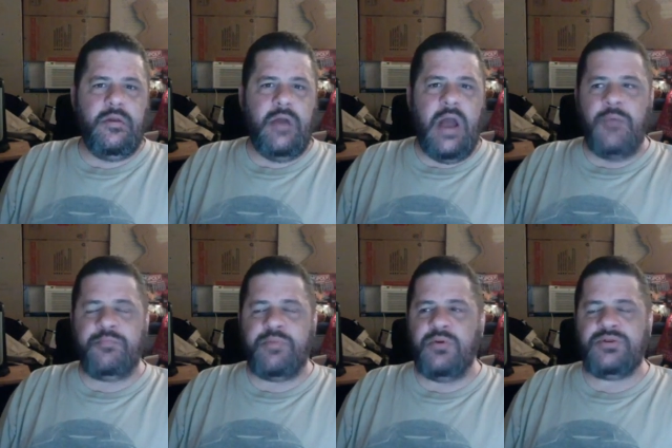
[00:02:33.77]
I
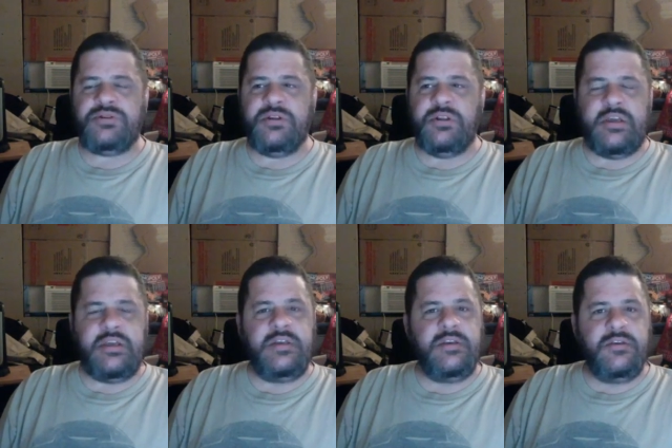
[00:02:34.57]
would
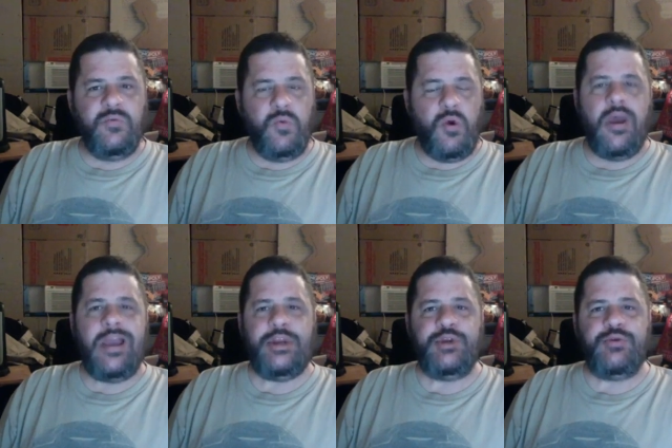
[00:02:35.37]
personally, were I
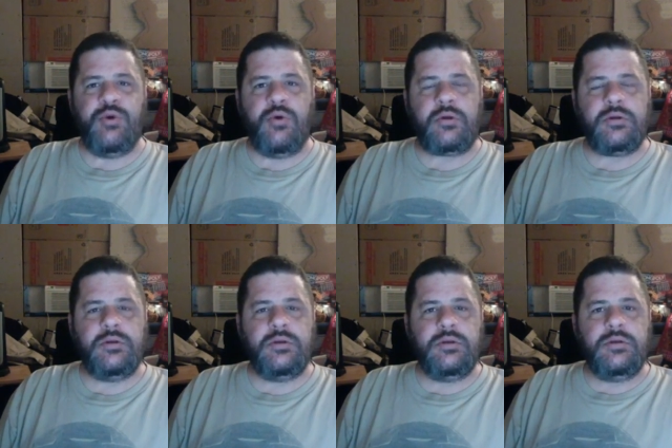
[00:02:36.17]
in New York,
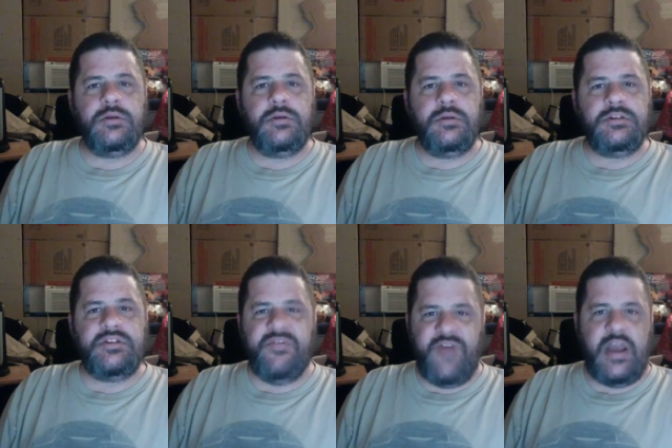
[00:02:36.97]

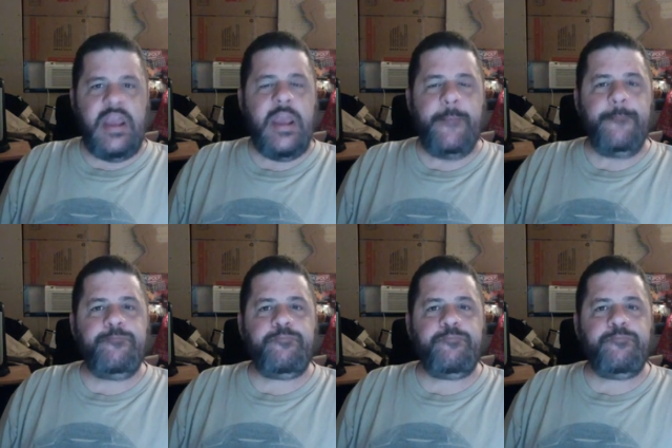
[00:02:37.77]
defy him.